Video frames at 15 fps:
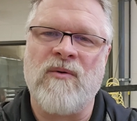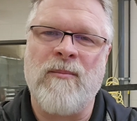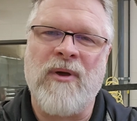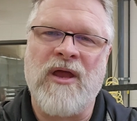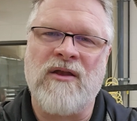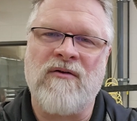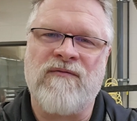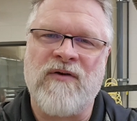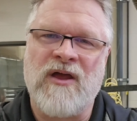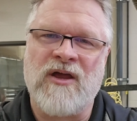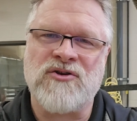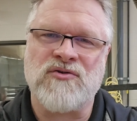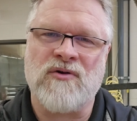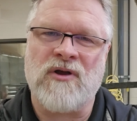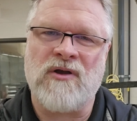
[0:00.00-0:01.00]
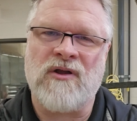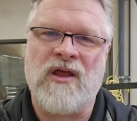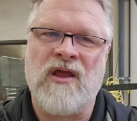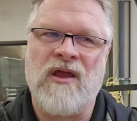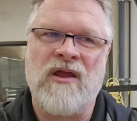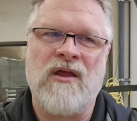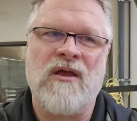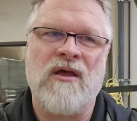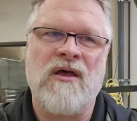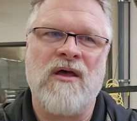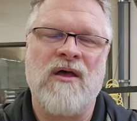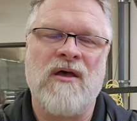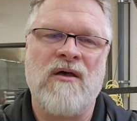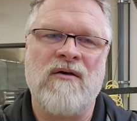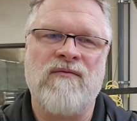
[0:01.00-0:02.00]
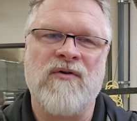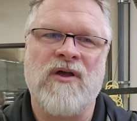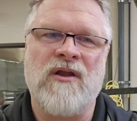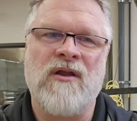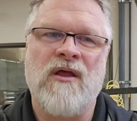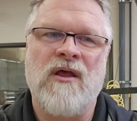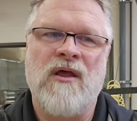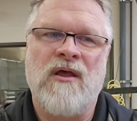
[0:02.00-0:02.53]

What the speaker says: a manufacturing day event,